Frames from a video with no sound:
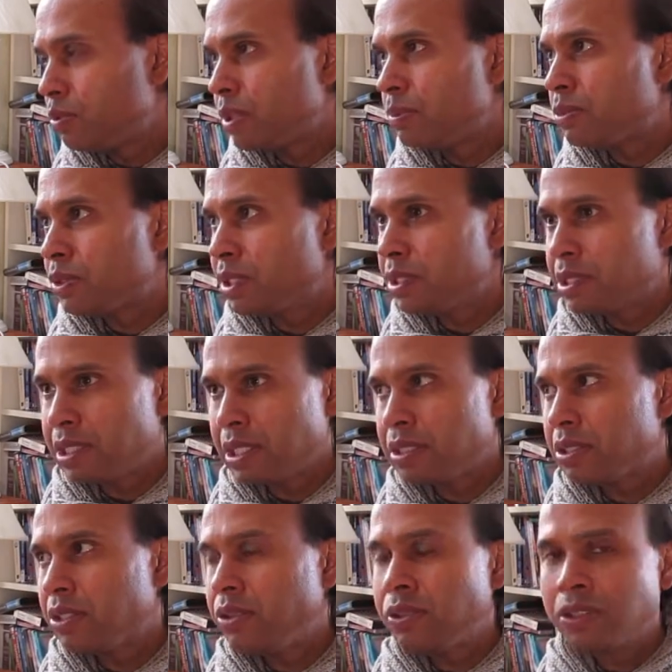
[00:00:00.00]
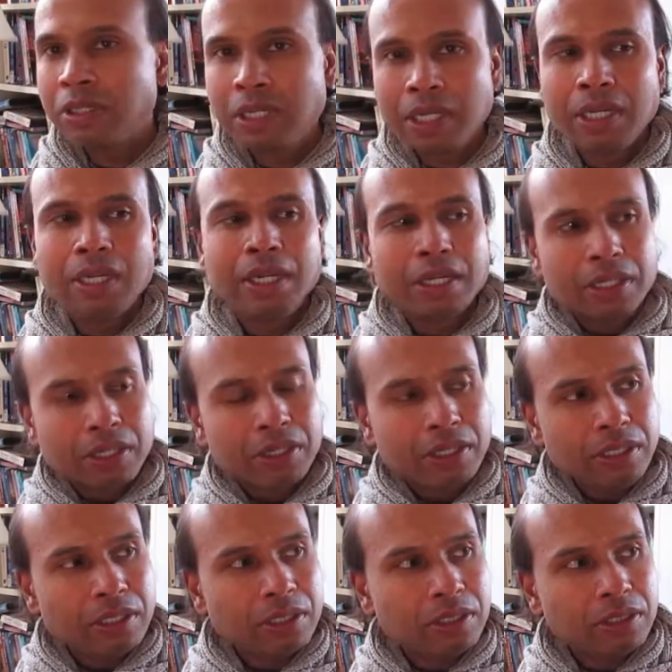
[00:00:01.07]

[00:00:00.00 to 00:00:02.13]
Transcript: What I'm trying to say. So you're going, you know,